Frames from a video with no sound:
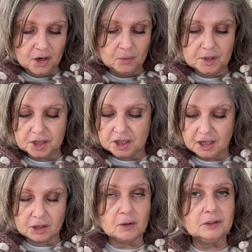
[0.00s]
We
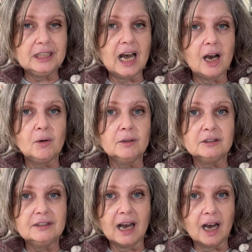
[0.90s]
share our
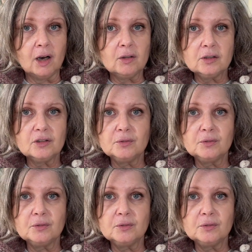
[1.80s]
doubts,